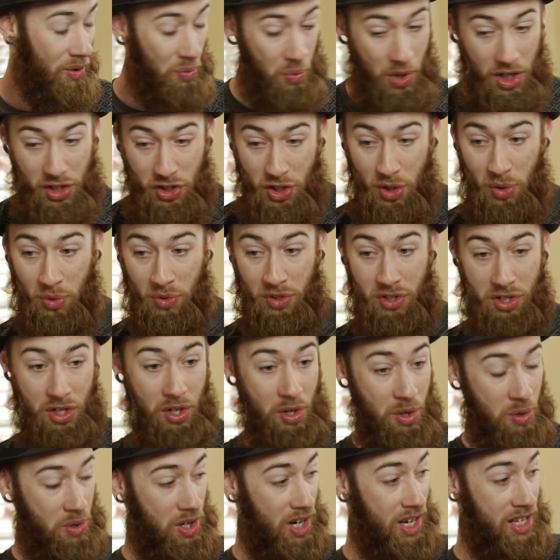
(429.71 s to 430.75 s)
What you
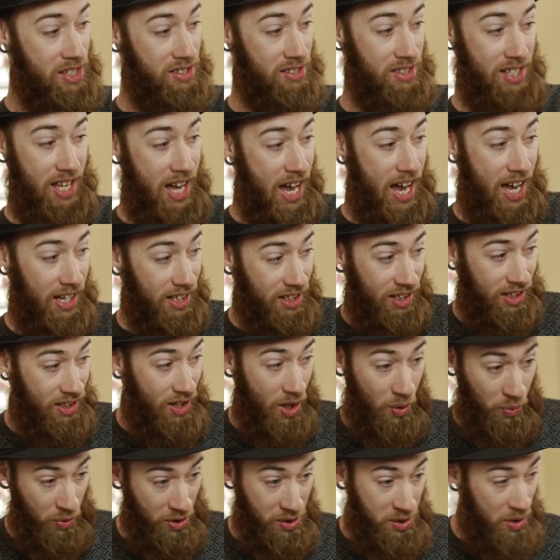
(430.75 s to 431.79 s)
do is not
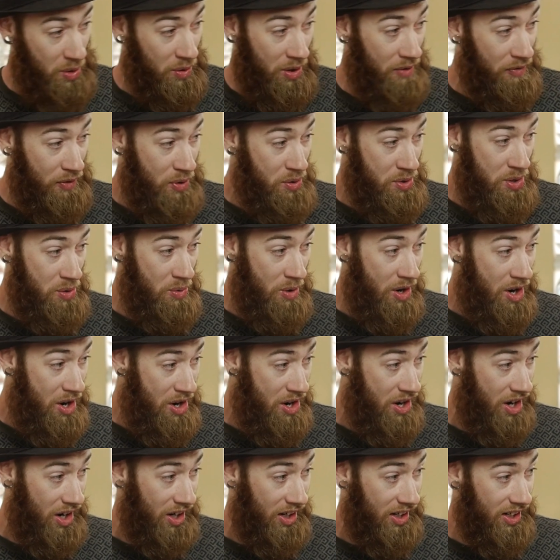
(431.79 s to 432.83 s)
a result of who you
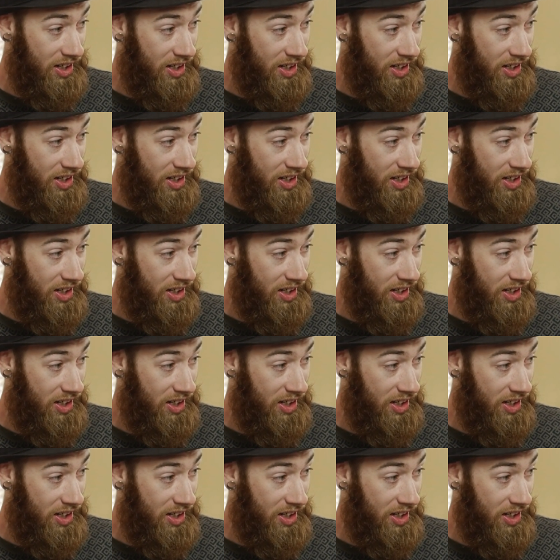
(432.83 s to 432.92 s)
are.